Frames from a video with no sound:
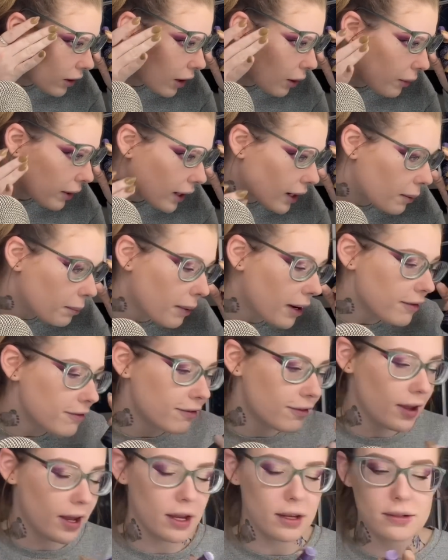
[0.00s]
going up my
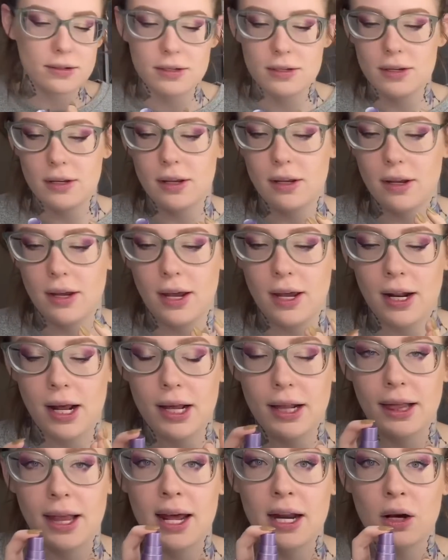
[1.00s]
face, and
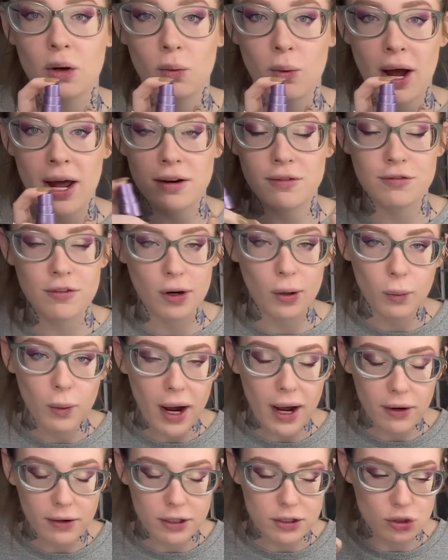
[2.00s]
I let it wet for a
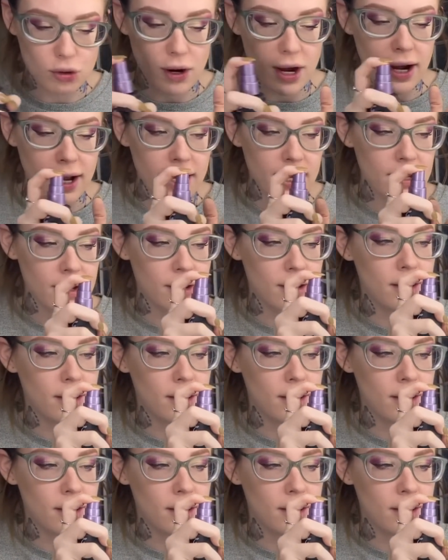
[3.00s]
while to dry.